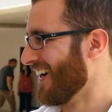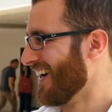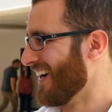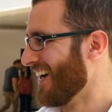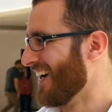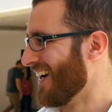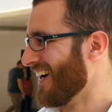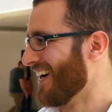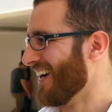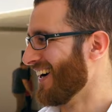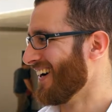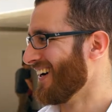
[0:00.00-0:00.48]

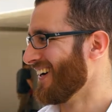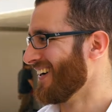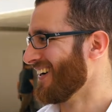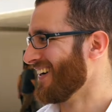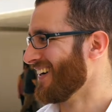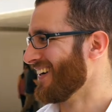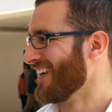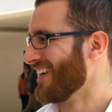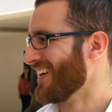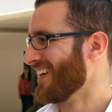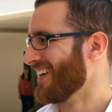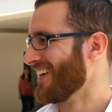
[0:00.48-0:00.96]

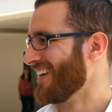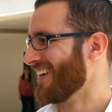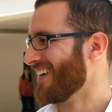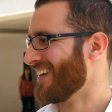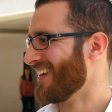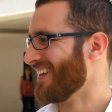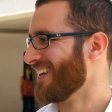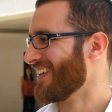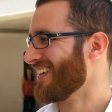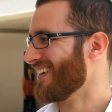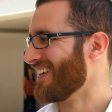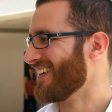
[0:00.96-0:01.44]

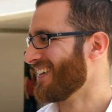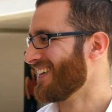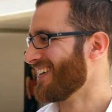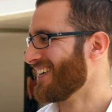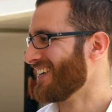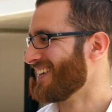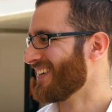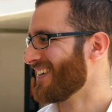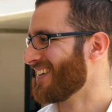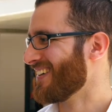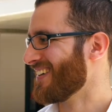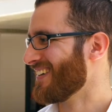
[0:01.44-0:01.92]

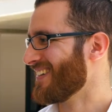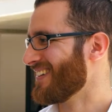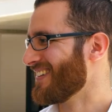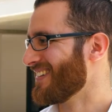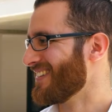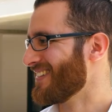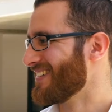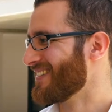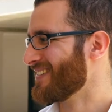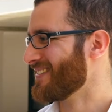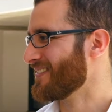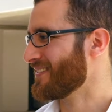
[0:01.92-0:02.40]

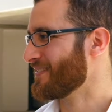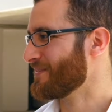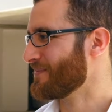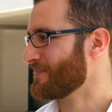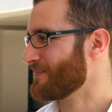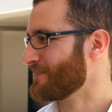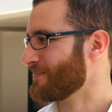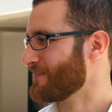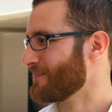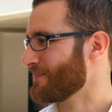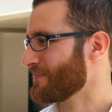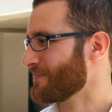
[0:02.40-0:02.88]

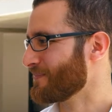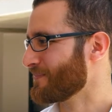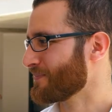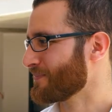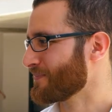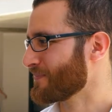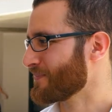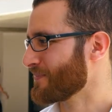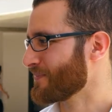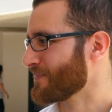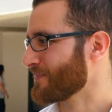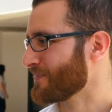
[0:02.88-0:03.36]

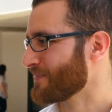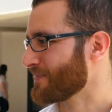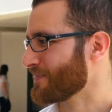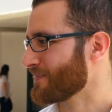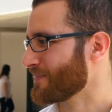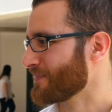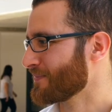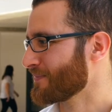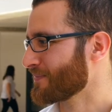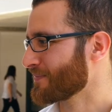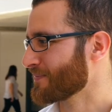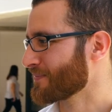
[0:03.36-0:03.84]

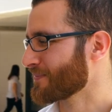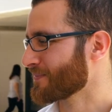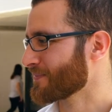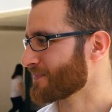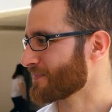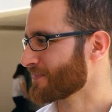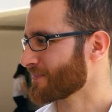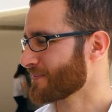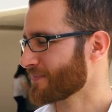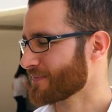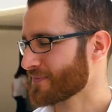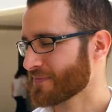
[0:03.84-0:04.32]

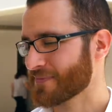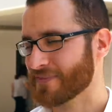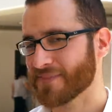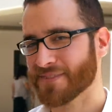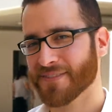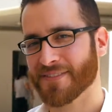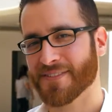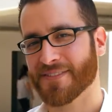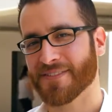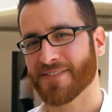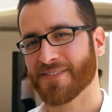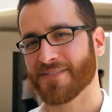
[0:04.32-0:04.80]

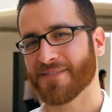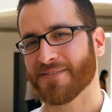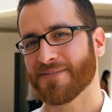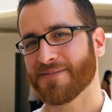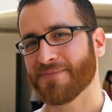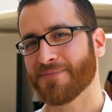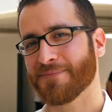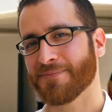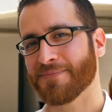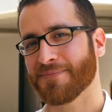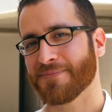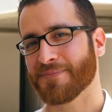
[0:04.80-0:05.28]

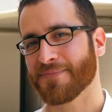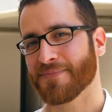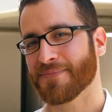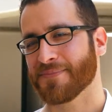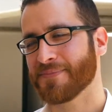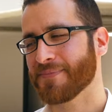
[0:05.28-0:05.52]
This person isn't speaking.